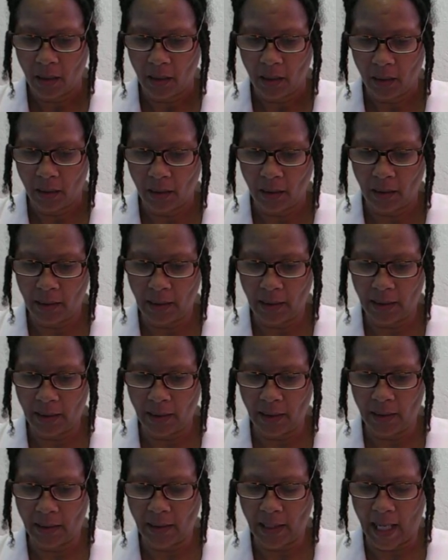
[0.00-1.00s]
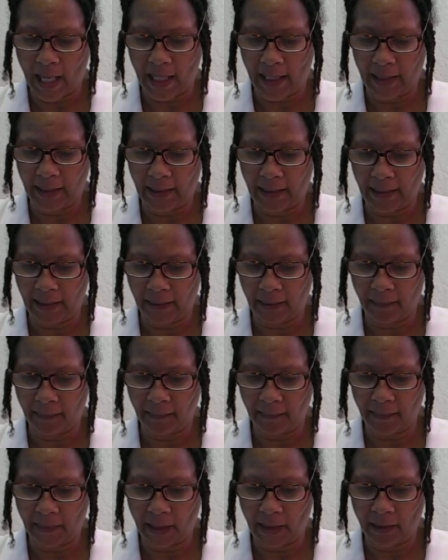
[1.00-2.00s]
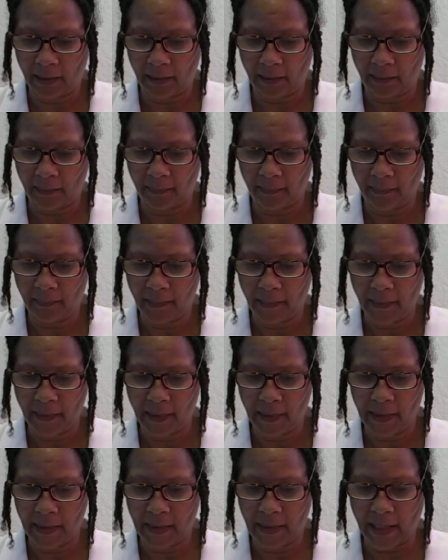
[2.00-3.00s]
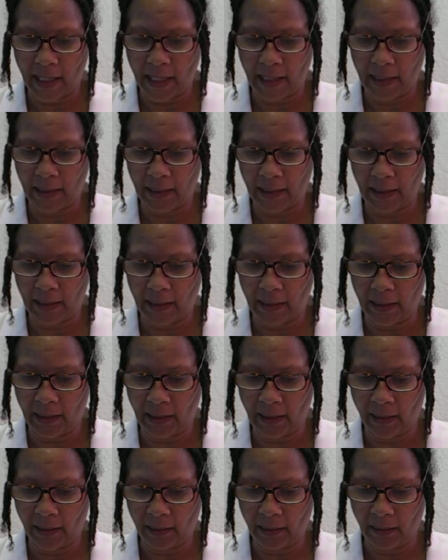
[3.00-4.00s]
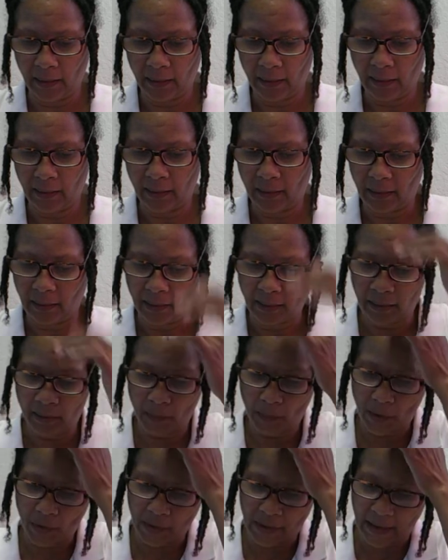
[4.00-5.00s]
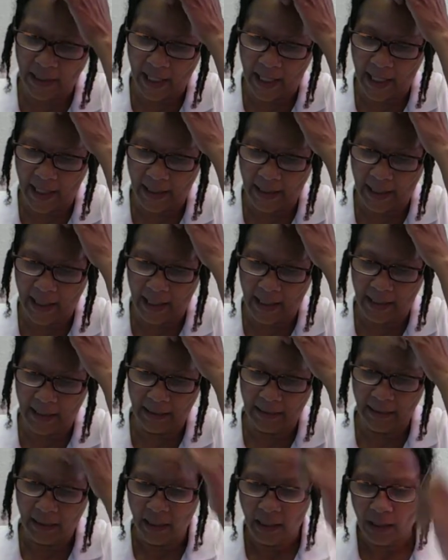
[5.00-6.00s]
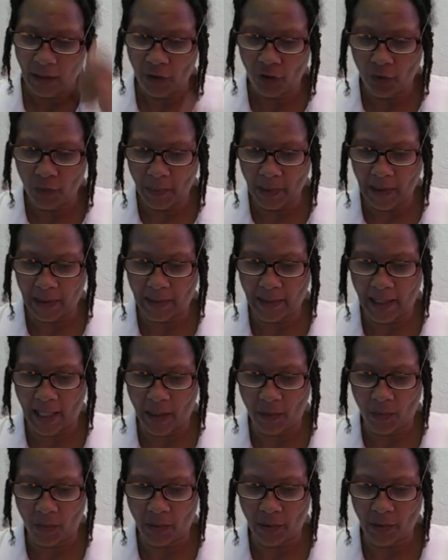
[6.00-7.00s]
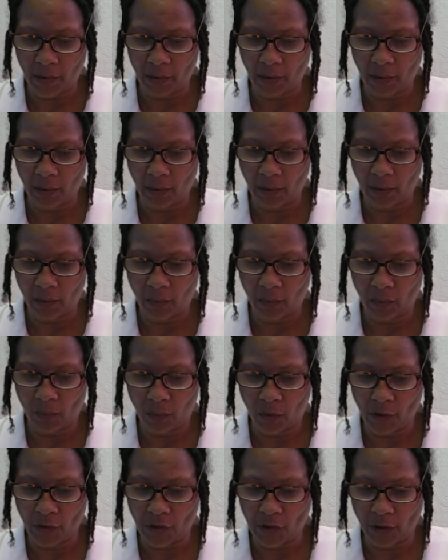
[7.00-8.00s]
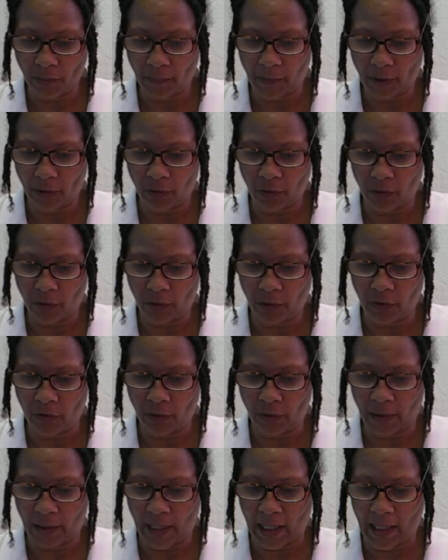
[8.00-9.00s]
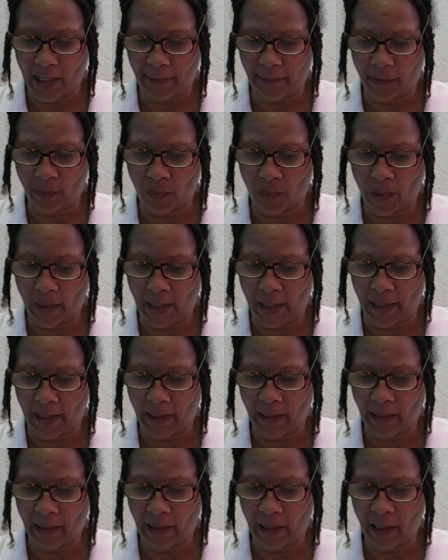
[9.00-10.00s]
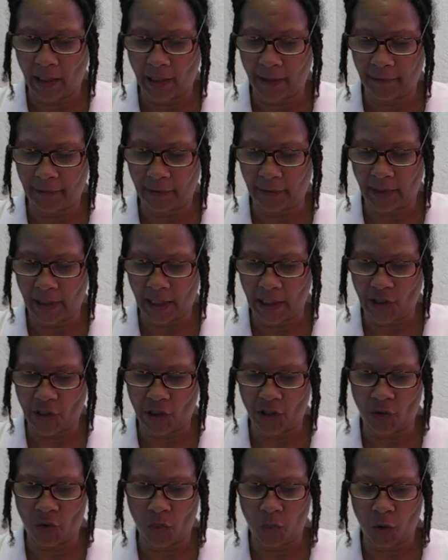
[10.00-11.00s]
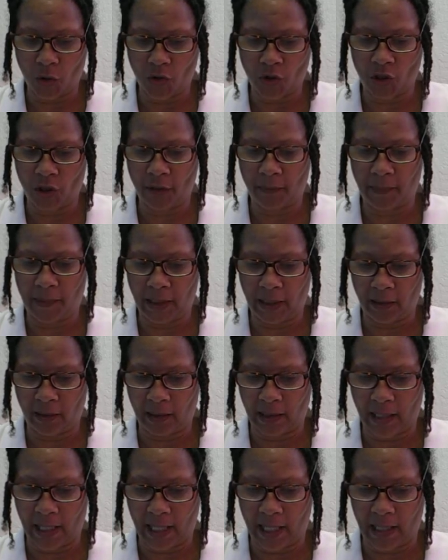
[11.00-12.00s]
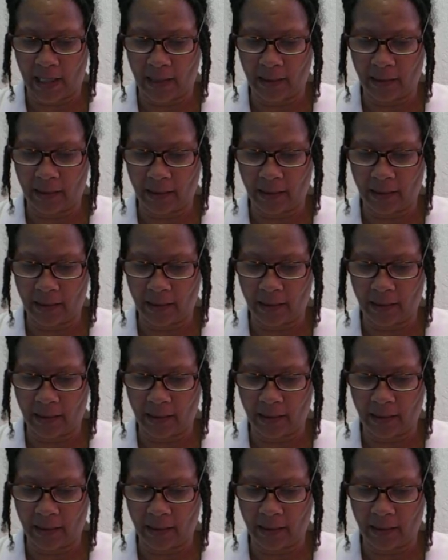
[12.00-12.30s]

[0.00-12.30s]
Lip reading: This is I am stating the Most High God. You must not worship the Lord your God the way the other nations worship their gods.